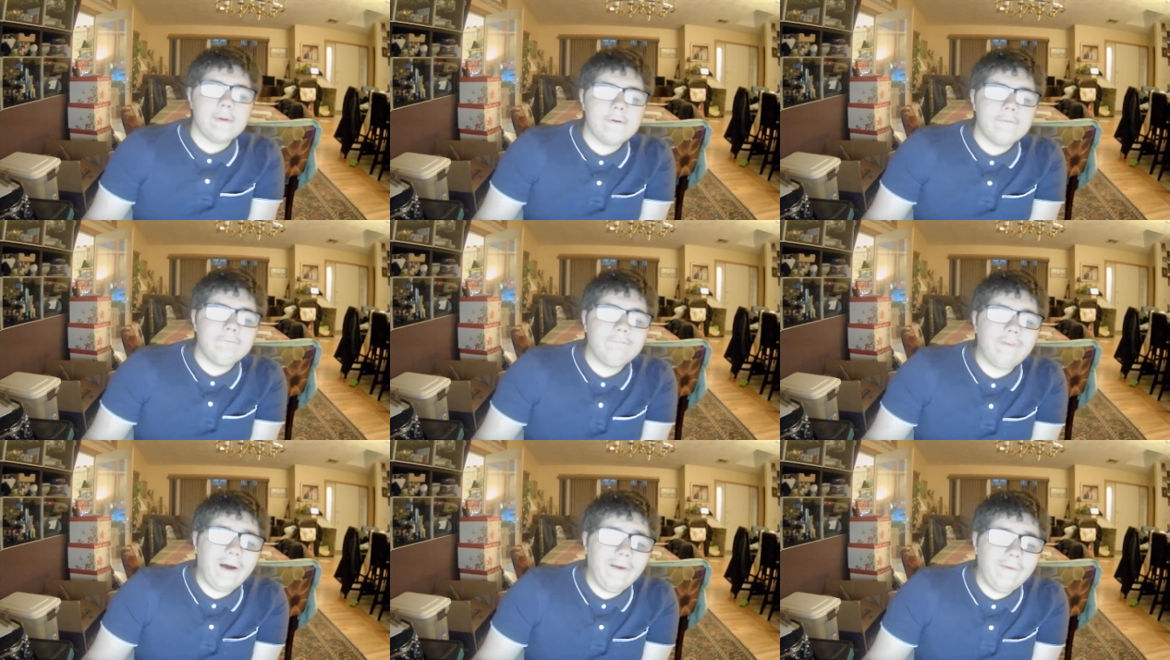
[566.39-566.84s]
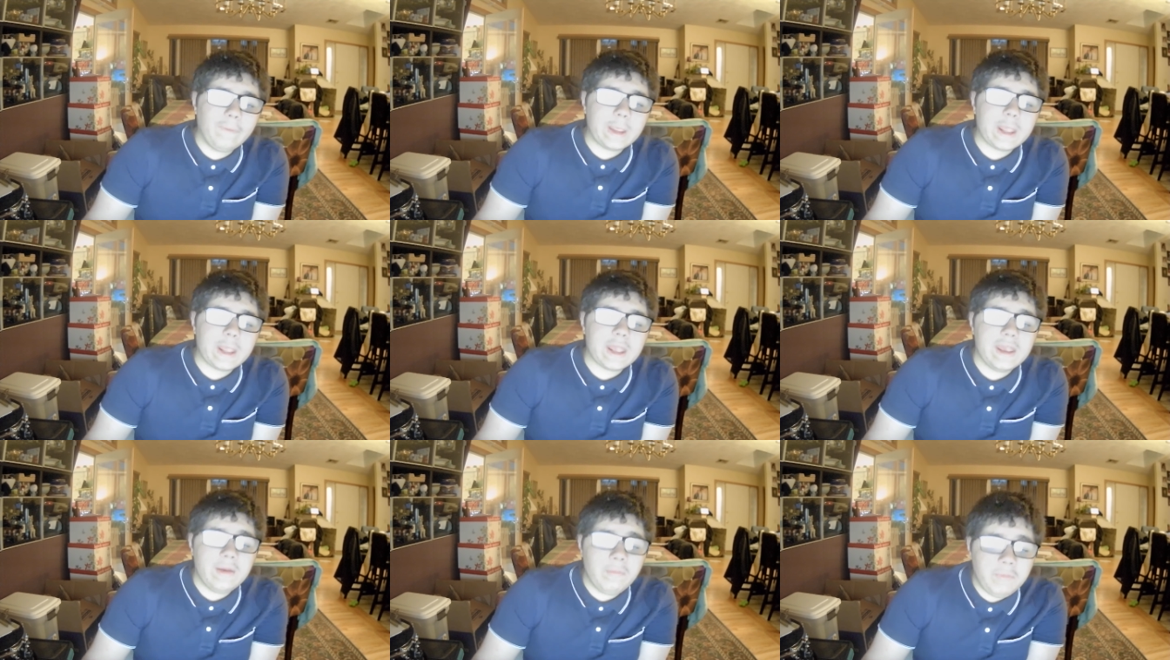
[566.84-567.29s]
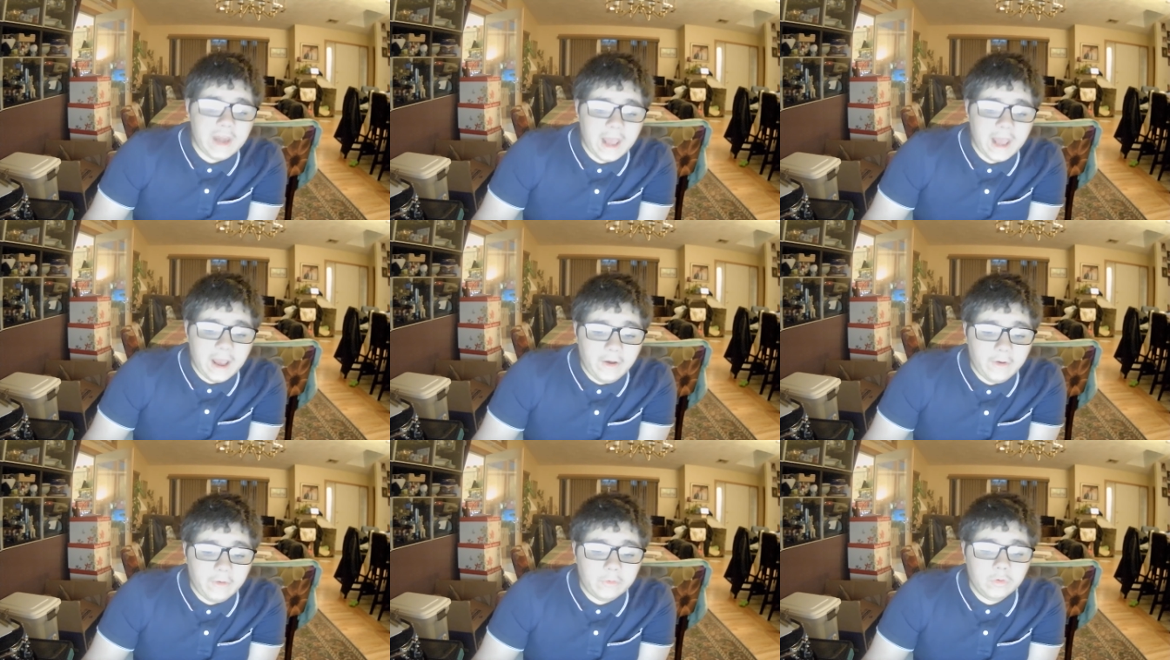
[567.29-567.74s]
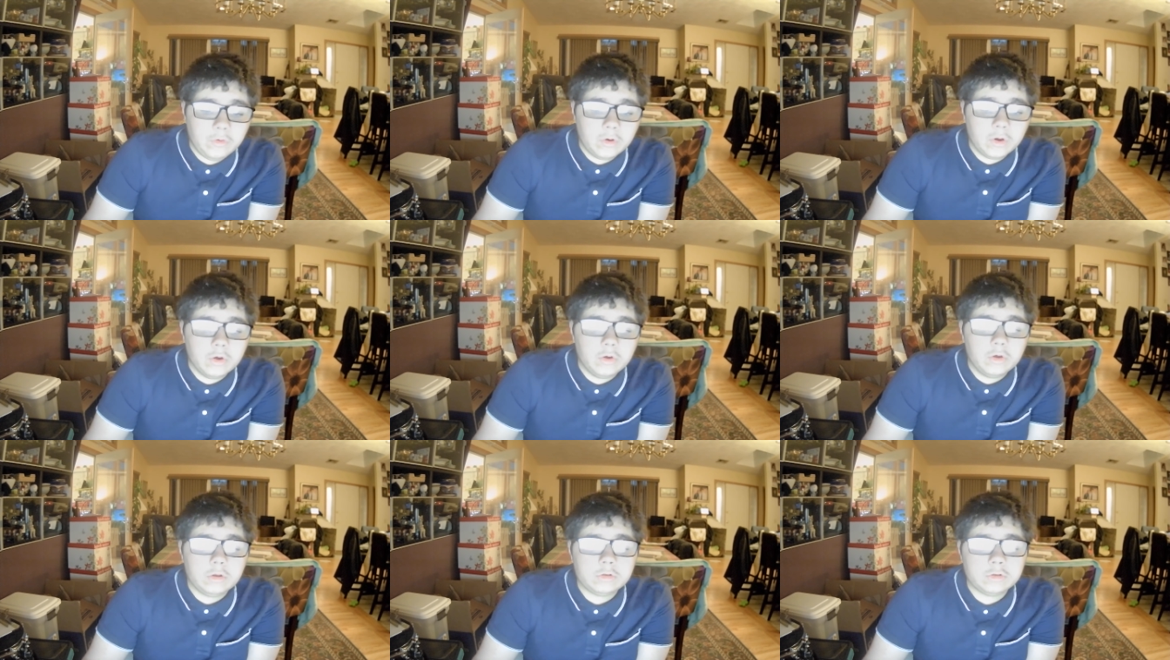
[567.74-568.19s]
following him down
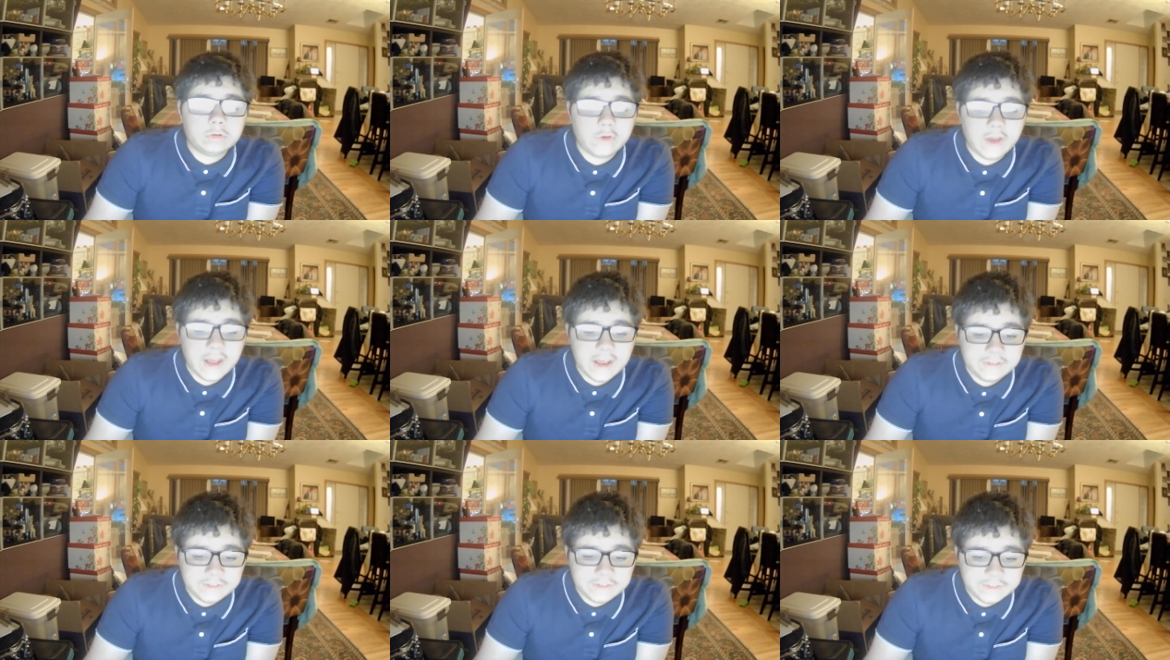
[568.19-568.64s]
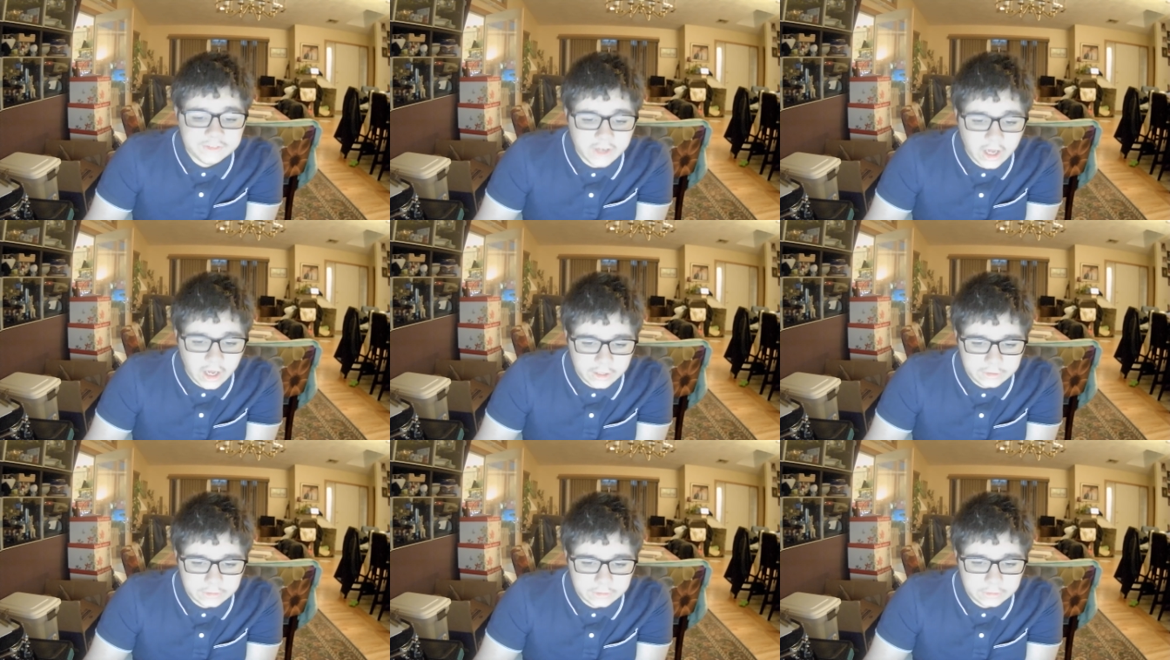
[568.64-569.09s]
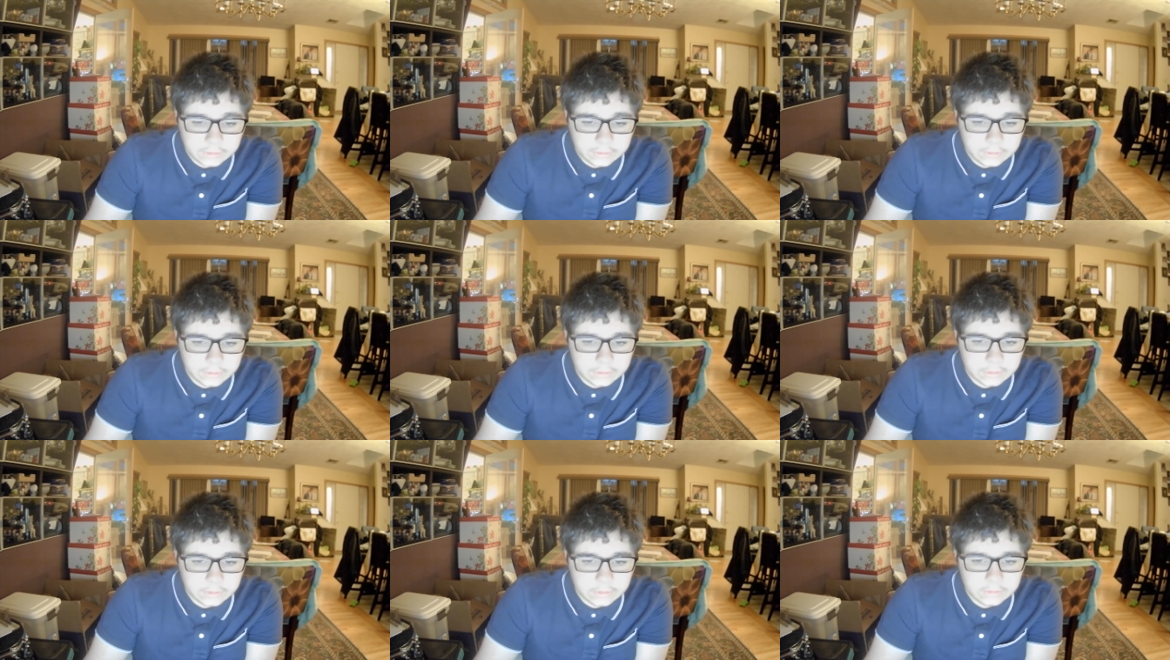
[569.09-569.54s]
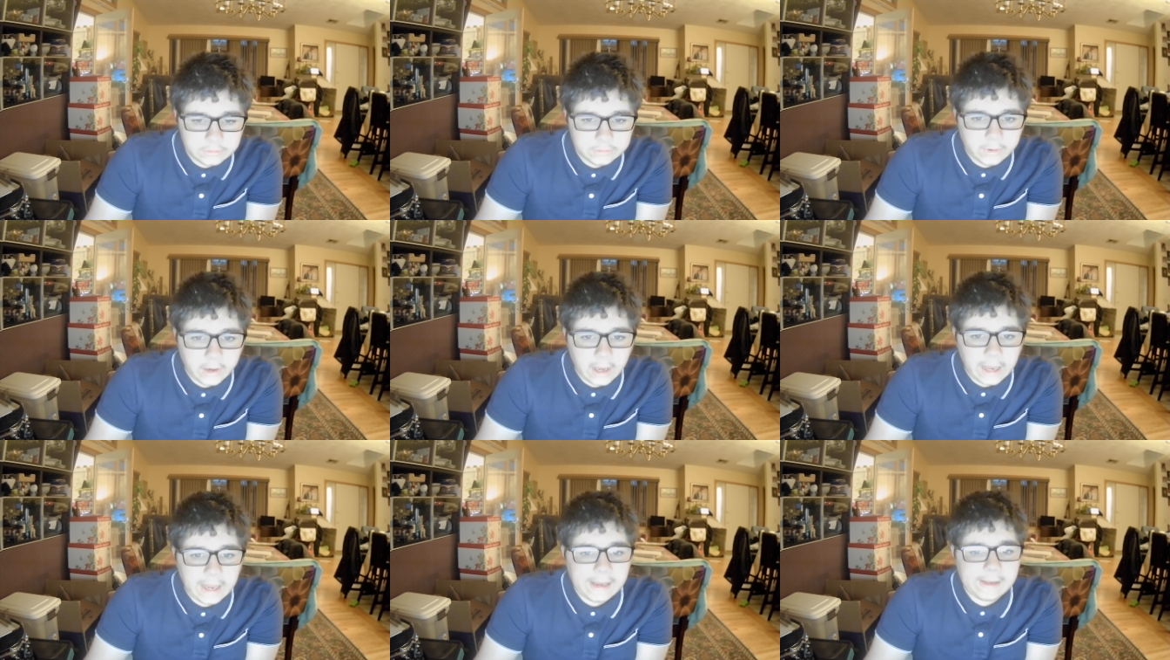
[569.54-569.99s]
to his son,
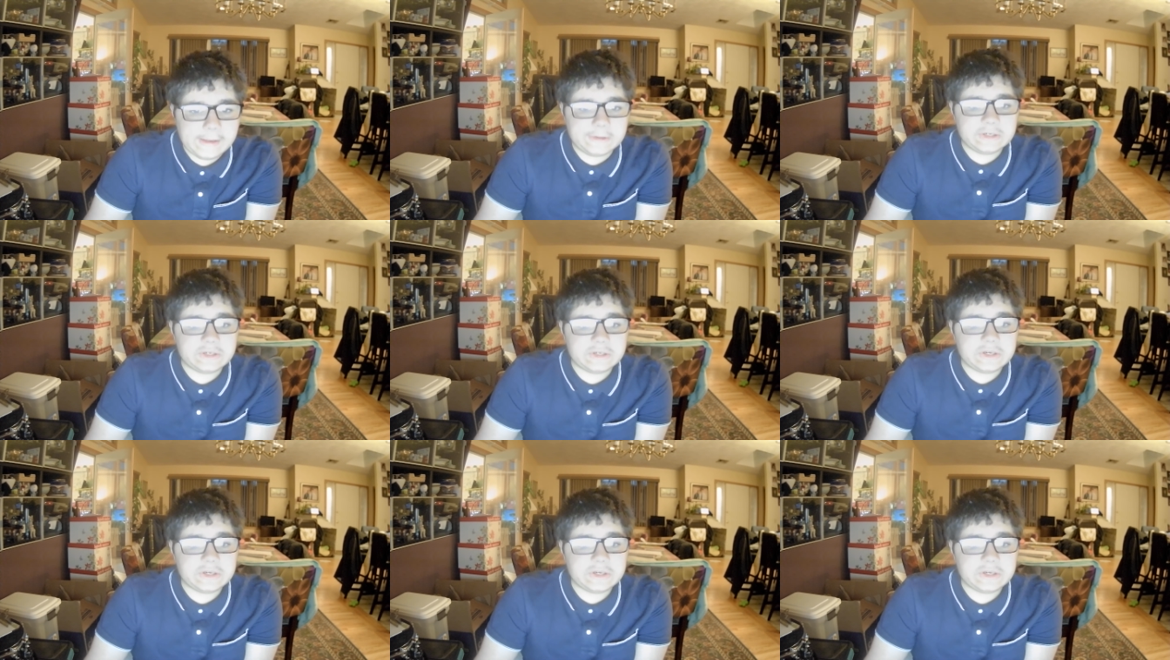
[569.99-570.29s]
and